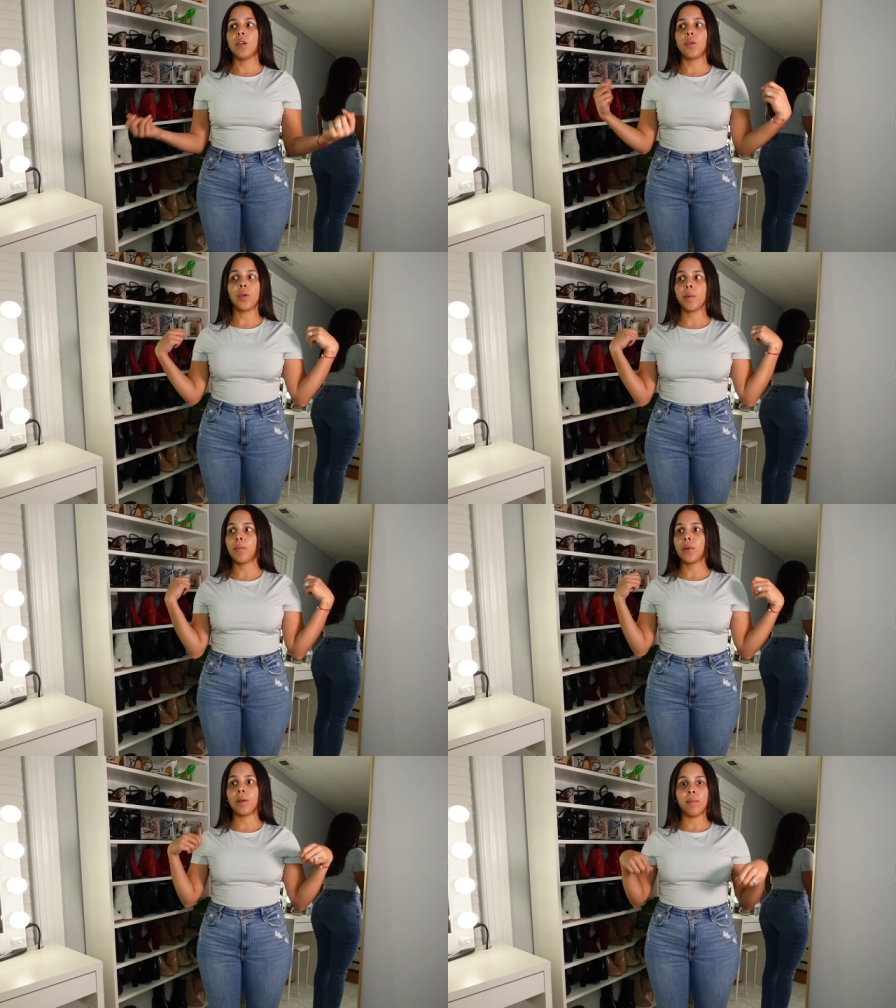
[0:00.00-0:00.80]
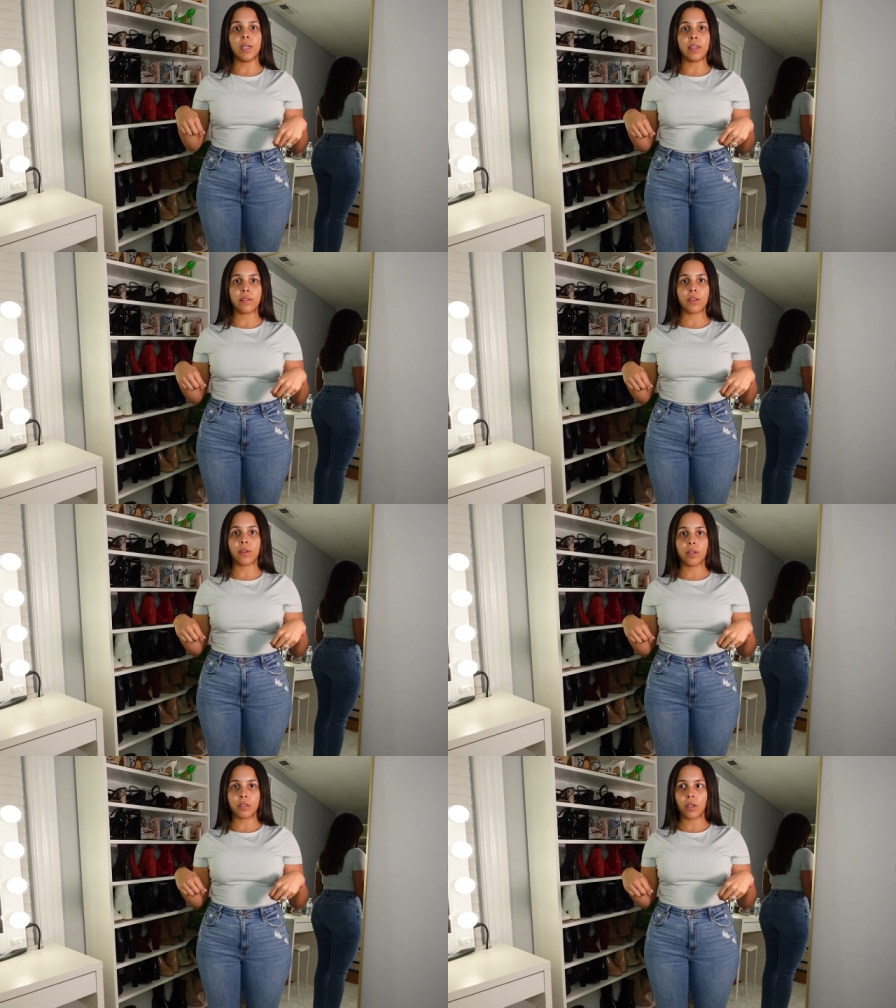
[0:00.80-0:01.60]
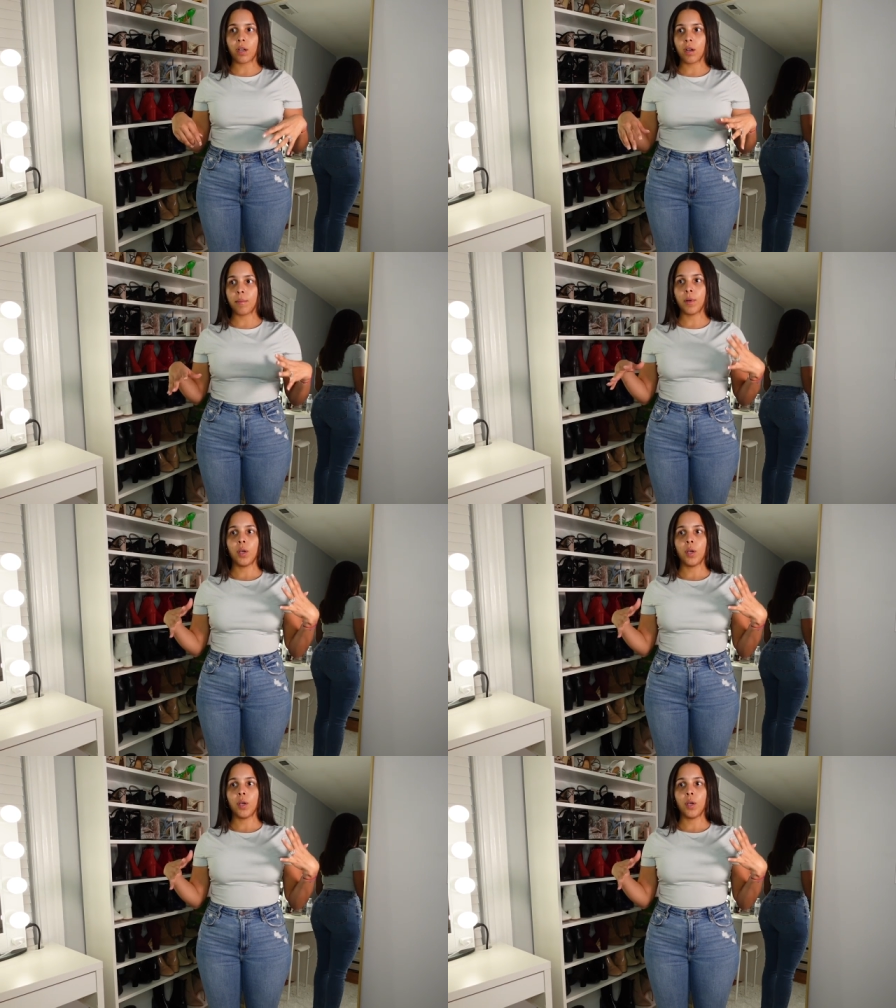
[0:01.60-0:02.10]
You can put a blazer on top,